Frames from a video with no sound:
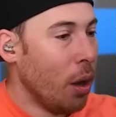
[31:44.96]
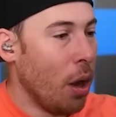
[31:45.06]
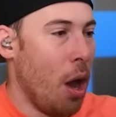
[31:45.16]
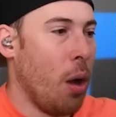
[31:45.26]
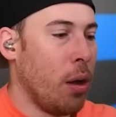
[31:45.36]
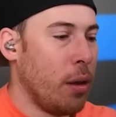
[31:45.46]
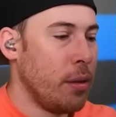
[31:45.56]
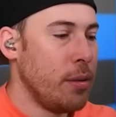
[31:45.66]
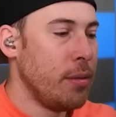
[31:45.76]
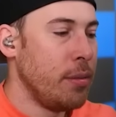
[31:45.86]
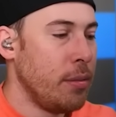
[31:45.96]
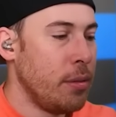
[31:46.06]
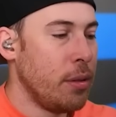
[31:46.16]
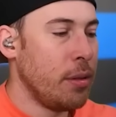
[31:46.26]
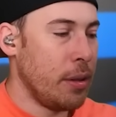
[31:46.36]
You, oh.
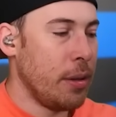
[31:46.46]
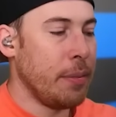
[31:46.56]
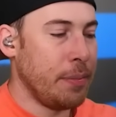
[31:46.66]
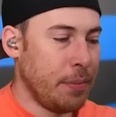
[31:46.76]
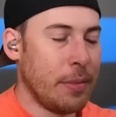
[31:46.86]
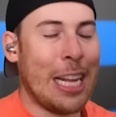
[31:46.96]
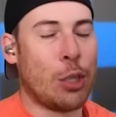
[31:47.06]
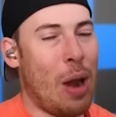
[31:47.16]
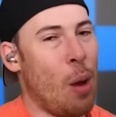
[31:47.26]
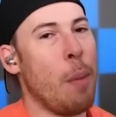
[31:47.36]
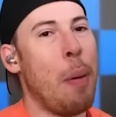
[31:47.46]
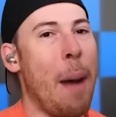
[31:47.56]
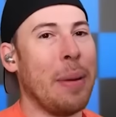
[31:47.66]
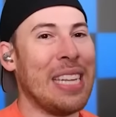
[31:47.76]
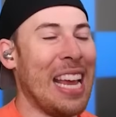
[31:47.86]
You're Poppy's That's angel. right. We're
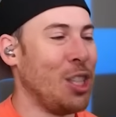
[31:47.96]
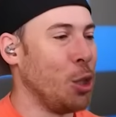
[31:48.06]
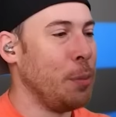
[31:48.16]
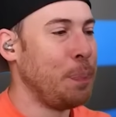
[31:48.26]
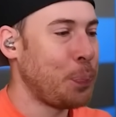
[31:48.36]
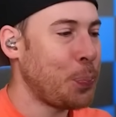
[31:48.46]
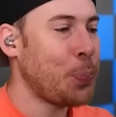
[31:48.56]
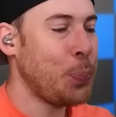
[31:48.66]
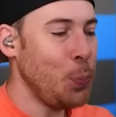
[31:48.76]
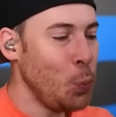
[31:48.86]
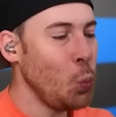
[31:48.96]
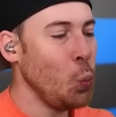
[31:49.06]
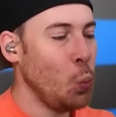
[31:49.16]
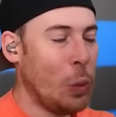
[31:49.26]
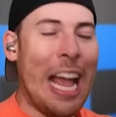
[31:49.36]
Poppy's angel. Come to save
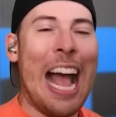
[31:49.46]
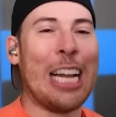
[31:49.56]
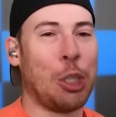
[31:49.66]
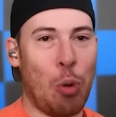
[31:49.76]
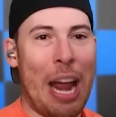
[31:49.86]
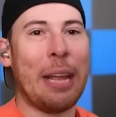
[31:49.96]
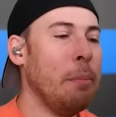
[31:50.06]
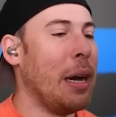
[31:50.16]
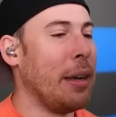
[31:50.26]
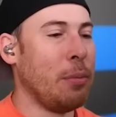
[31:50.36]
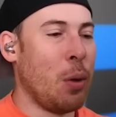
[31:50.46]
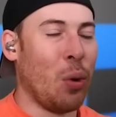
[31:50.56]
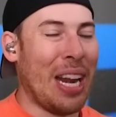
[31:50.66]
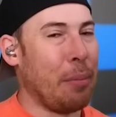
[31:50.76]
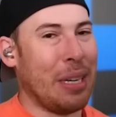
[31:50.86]
us. That's right. But we
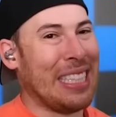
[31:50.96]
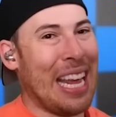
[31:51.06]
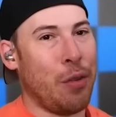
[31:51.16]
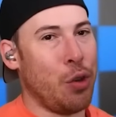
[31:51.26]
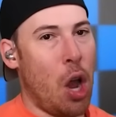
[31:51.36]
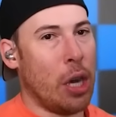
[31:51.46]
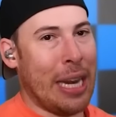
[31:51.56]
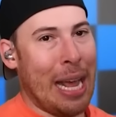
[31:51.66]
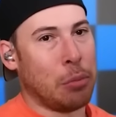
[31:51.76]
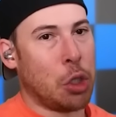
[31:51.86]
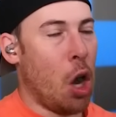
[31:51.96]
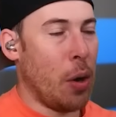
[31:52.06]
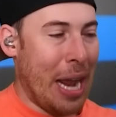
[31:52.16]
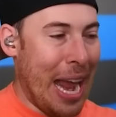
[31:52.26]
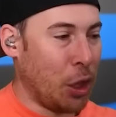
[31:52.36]
weren't able to save you, Dog Day. I'm
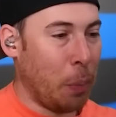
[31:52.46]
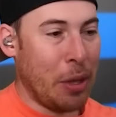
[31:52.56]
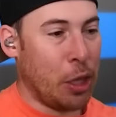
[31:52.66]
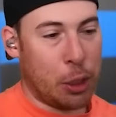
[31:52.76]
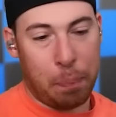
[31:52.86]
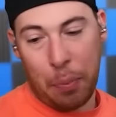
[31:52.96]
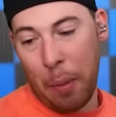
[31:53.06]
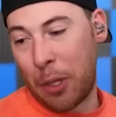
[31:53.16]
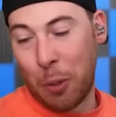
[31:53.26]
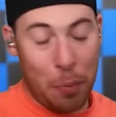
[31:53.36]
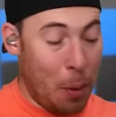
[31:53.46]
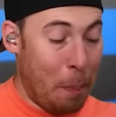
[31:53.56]
sorry. I hate to be the, the, the